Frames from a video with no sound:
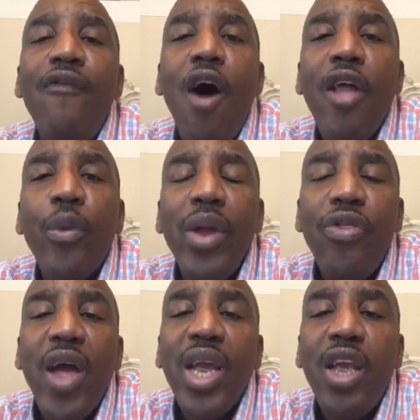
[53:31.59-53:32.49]
Father, we
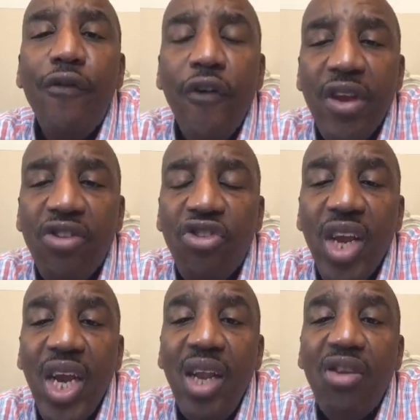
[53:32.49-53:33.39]
thank you for the
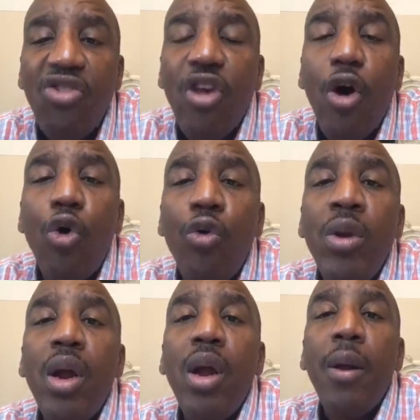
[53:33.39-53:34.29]
seed sown
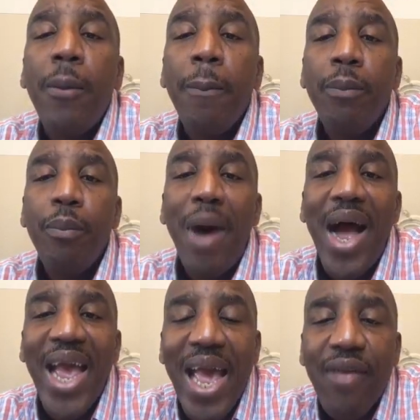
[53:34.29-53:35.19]

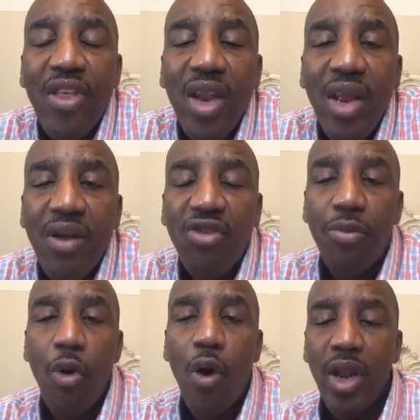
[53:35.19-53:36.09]
by Anthony this
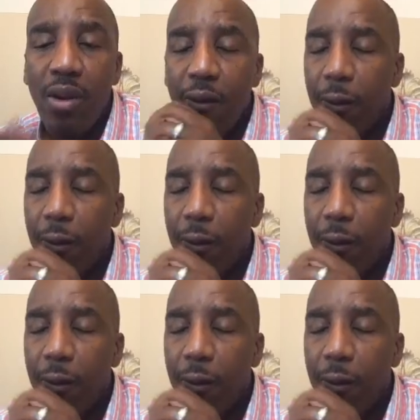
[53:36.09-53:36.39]
morning.